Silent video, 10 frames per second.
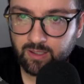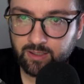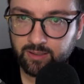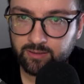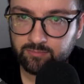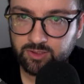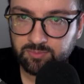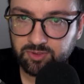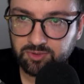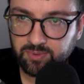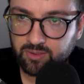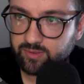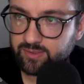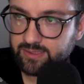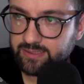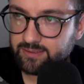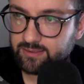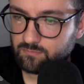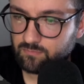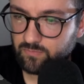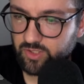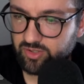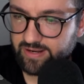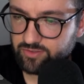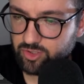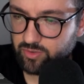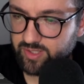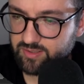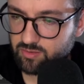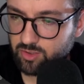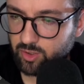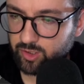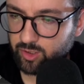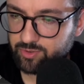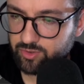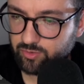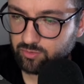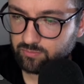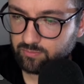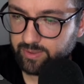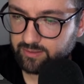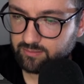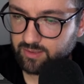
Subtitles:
Let's just pick one of these. You don't have to do this, totally optional, but I